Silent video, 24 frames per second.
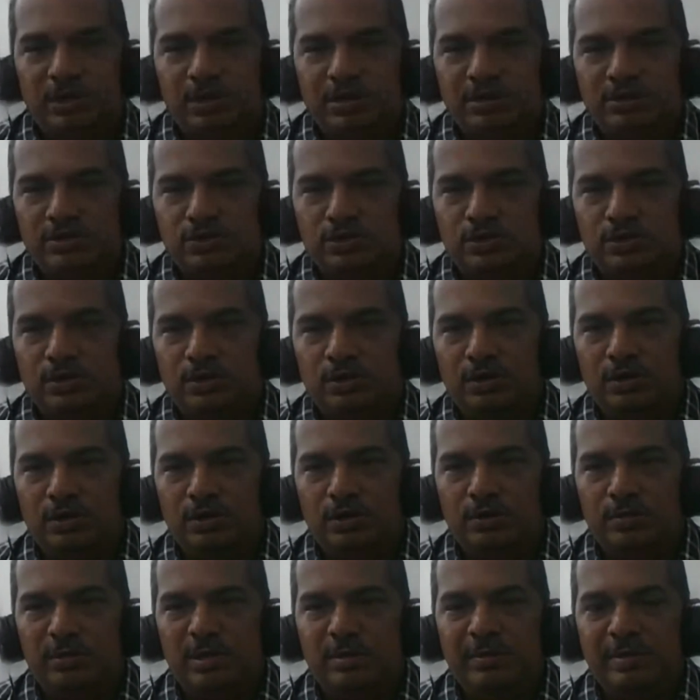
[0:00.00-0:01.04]

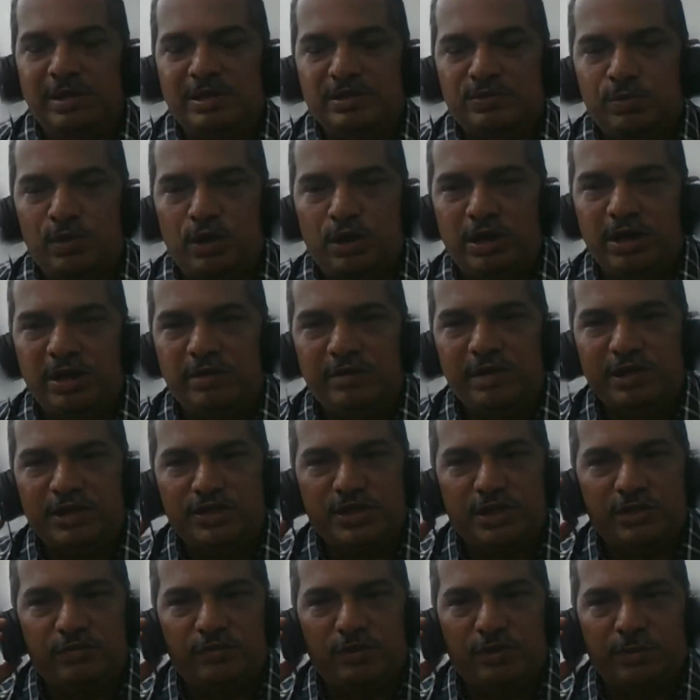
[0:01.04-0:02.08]
So maybe a small
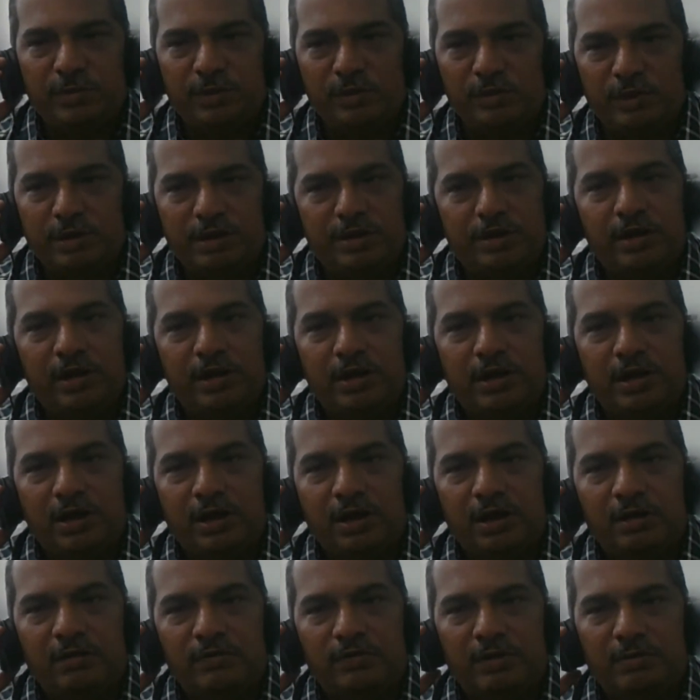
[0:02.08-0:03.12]
deviation from your
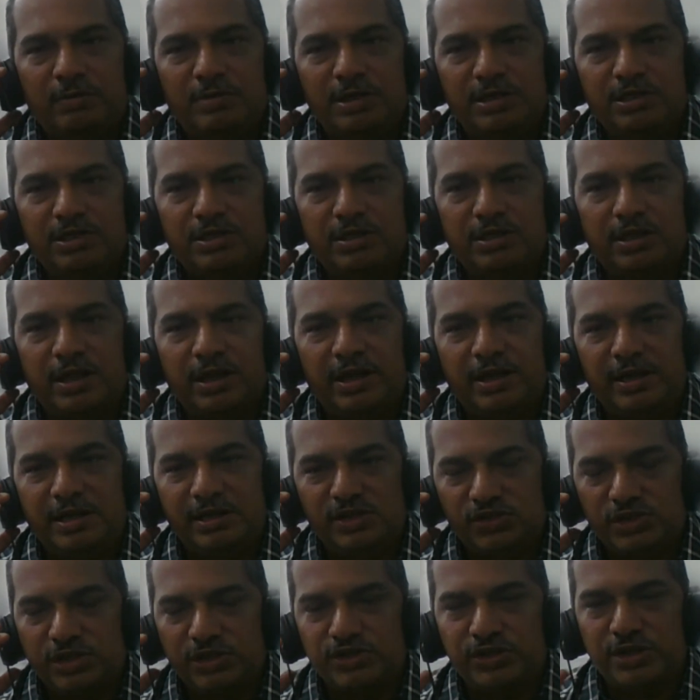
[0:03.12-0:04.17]
from this current
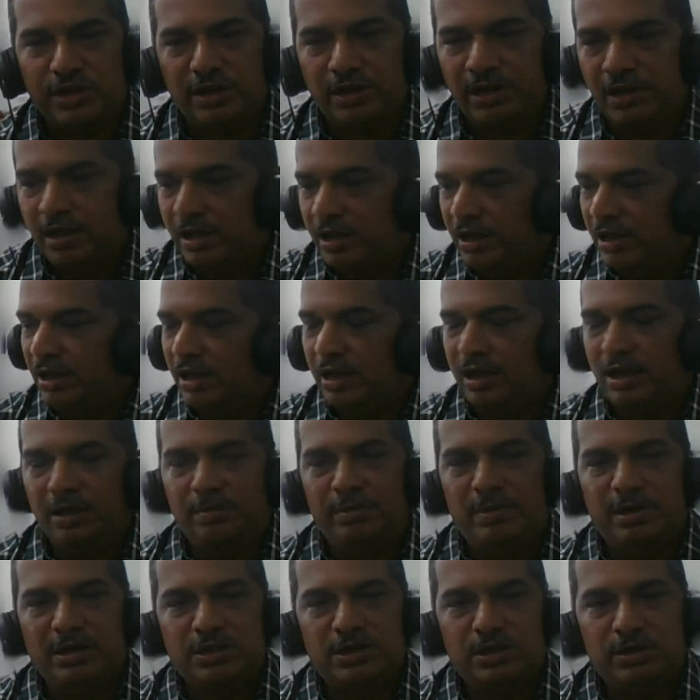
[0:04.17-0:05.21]
discussion.
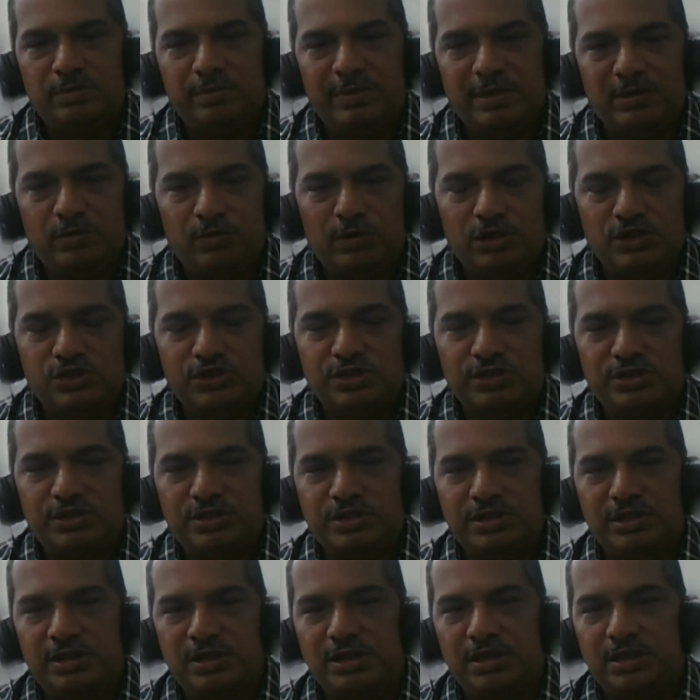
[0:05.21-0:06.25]
But what's
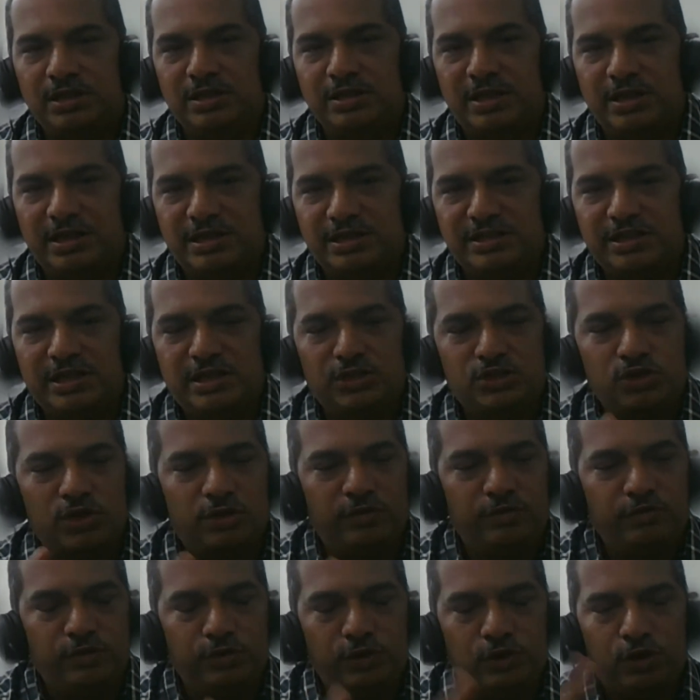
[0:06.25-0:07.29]
the results
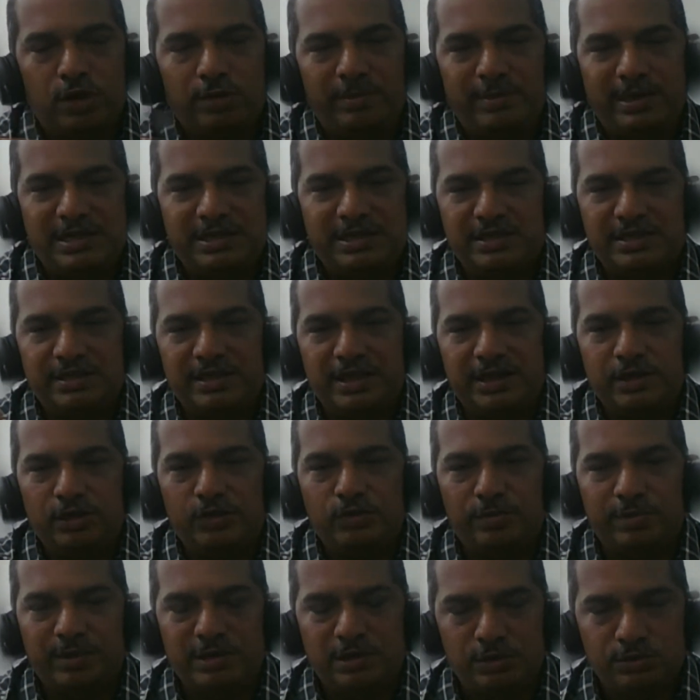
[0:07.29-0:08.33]
of your medicine that you
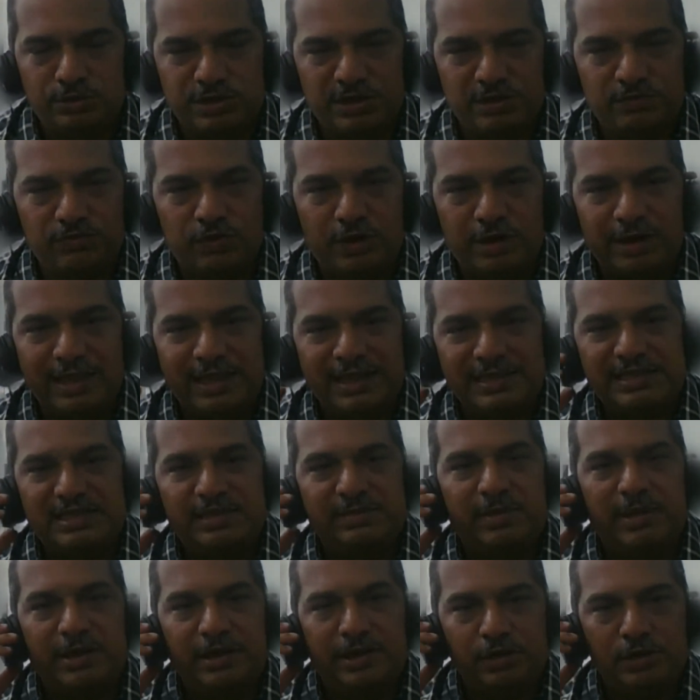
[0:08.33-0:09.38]
have been using for
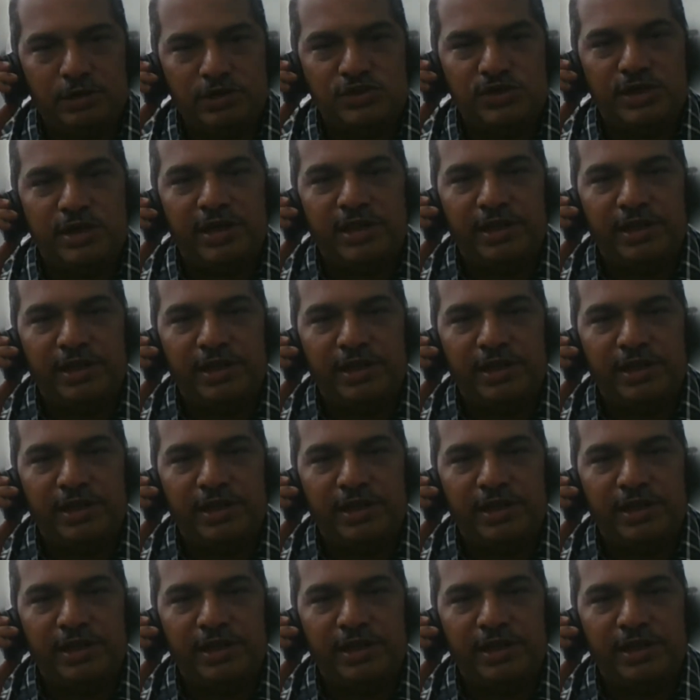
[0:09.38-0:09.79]
eczema in your study?